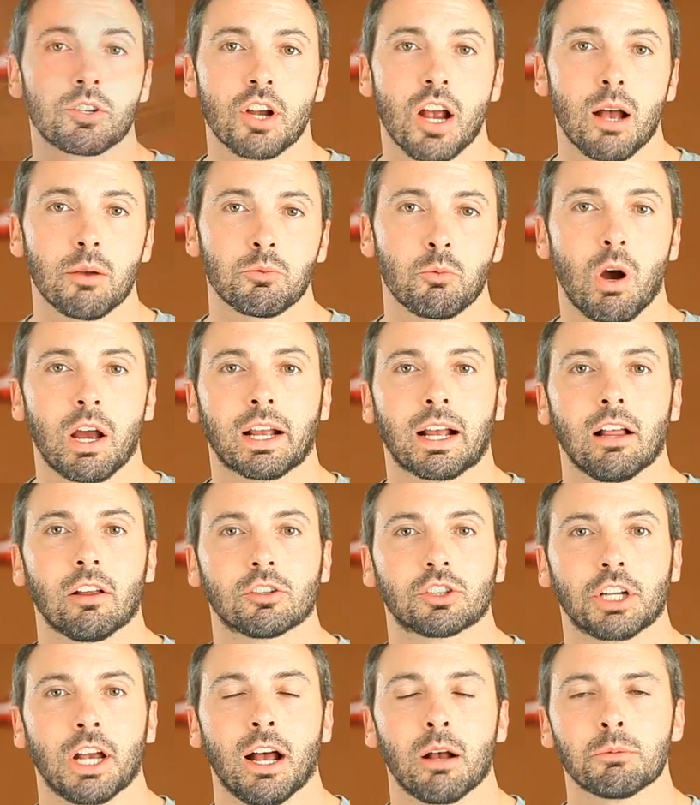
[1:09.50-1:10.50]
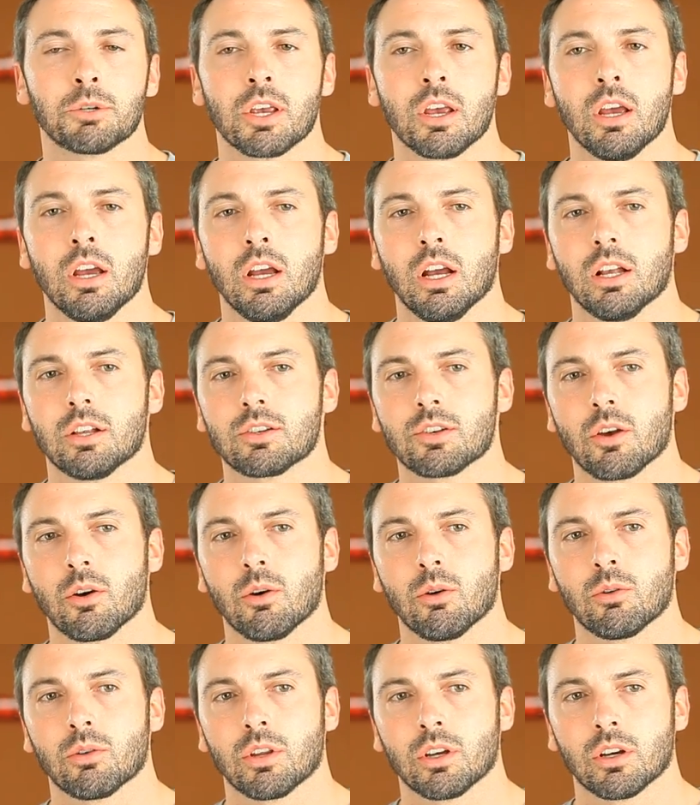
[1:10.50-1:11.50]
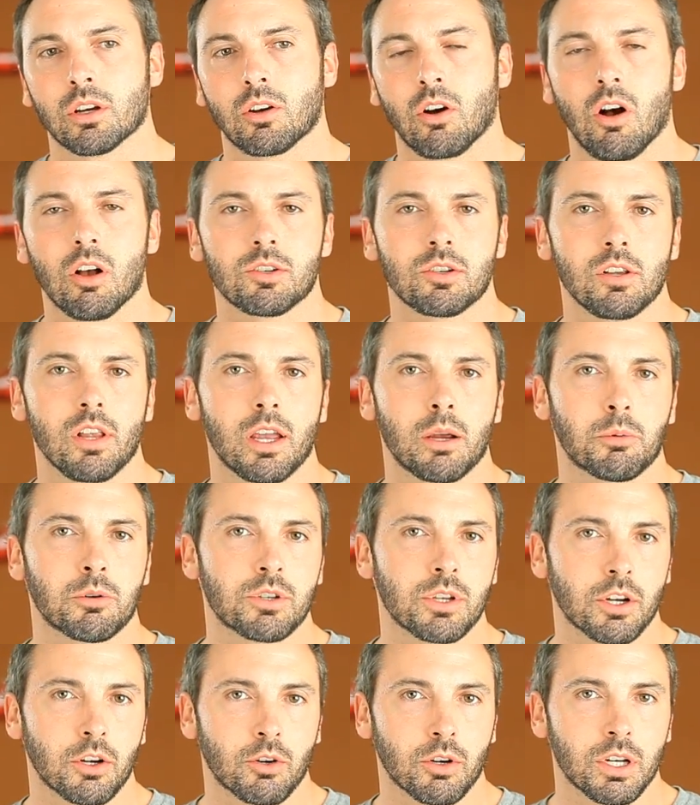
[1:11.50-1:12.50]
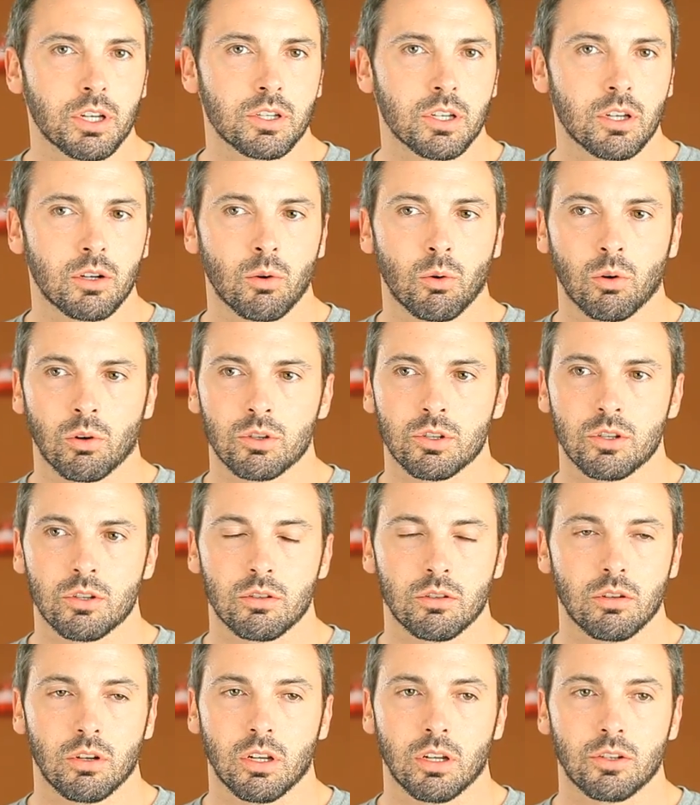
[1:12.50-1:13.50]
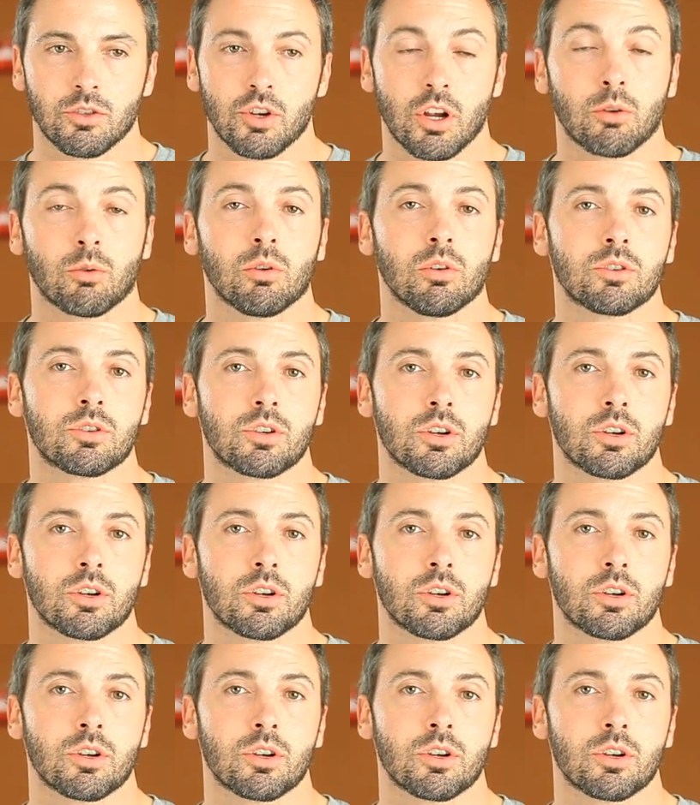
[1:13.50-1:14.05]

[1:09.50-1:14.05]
jobs, white-collar jobs. And so the cost of labor is increasing, or in general is